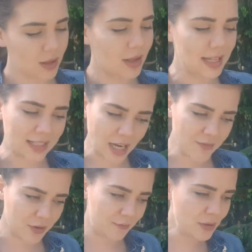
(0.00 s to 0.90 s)
It's kind
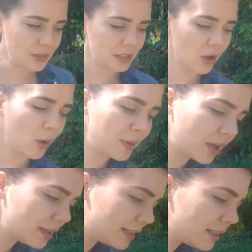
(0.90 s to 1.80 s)
of confusing though
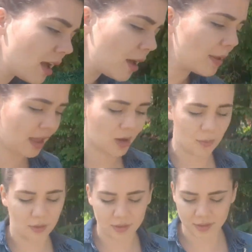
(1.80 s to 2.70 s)
because some
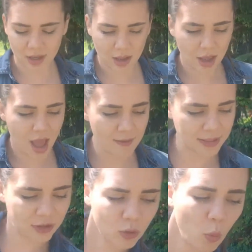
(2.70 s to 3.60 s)
animals have
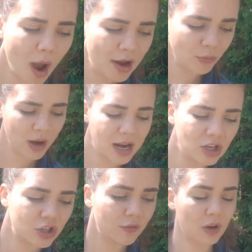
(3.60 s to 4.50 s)
such a wide
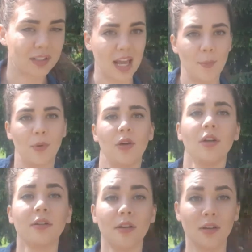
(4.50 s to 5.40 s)
range. For
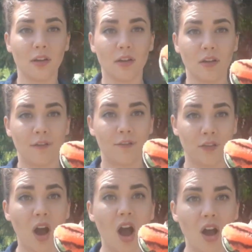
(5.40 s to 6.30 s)
example,
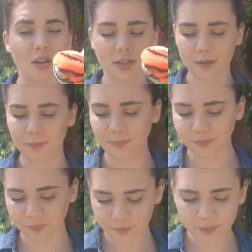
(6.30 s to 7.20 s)
frogs.
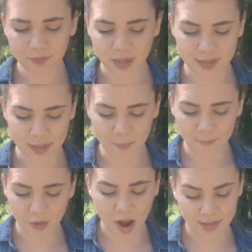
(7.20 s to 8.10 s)
Some
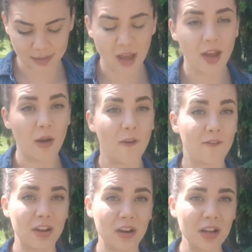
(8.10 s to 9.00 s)
frogs are
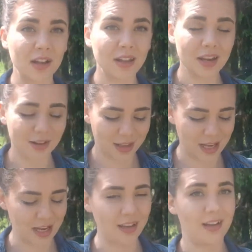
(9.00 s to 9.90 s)
very
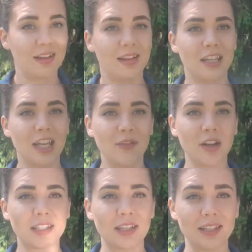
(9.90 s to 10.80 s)
clearly giving
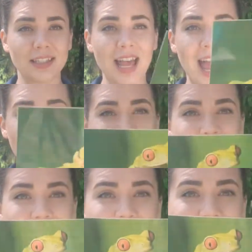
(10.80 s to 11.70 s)
us signs
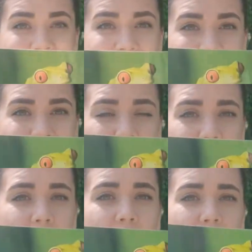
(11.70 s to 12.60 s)
not to come
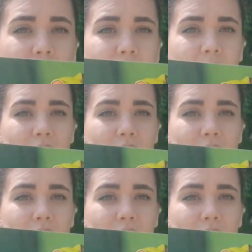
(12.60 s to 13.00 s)
close.